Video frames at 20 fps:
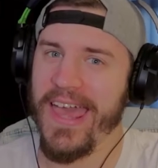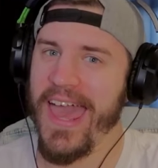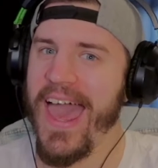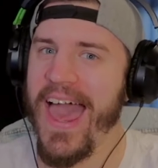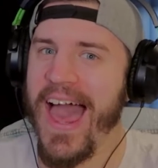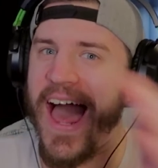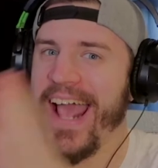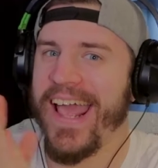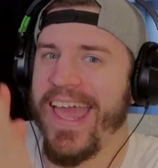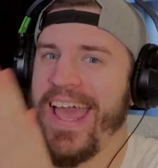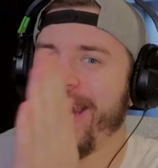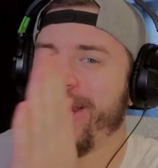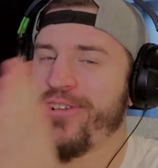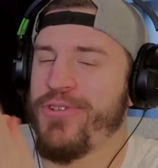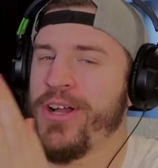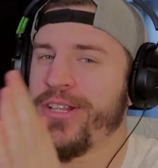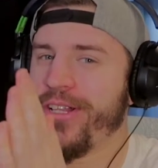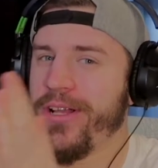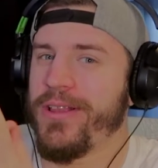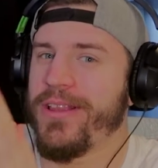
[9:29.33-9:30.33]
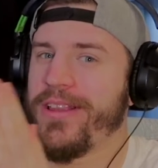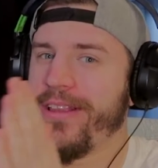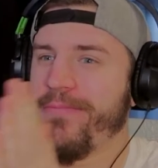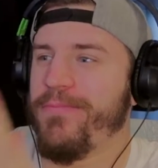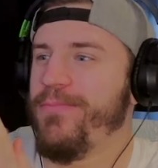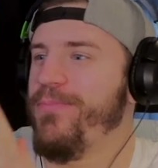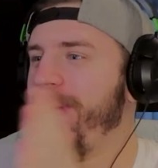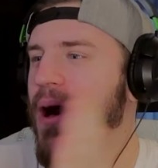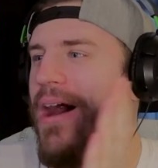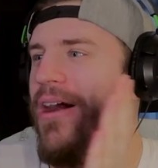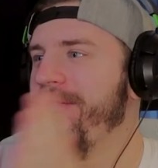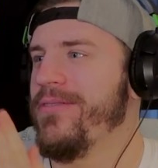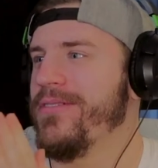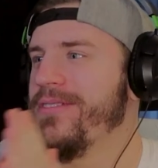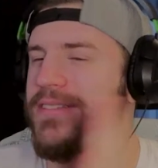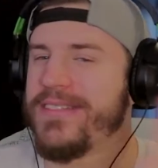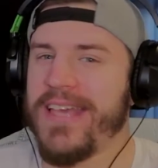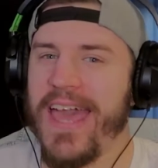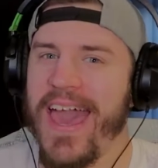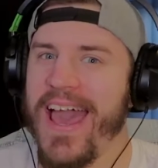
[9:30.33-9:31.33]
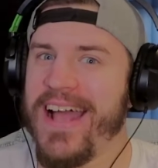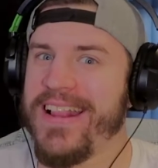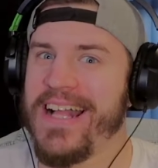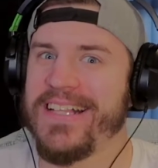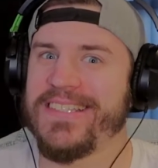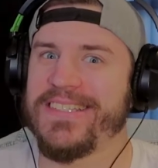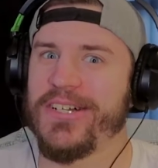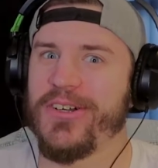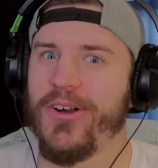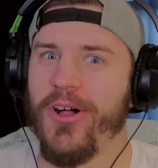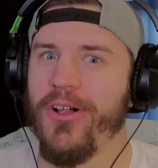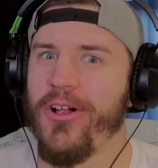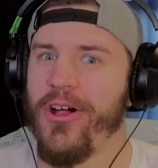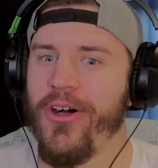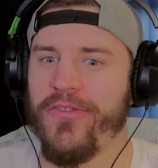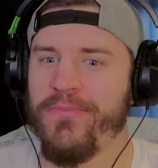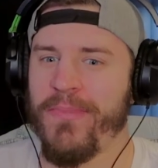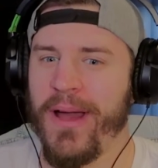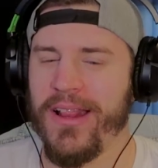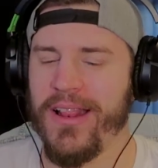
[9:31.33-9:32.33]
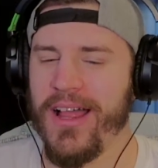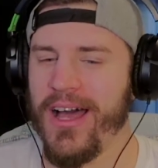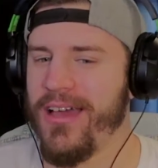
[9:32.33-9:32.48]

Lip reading: Yeah, I gained 200 pounds. Yeah, that's a goal of my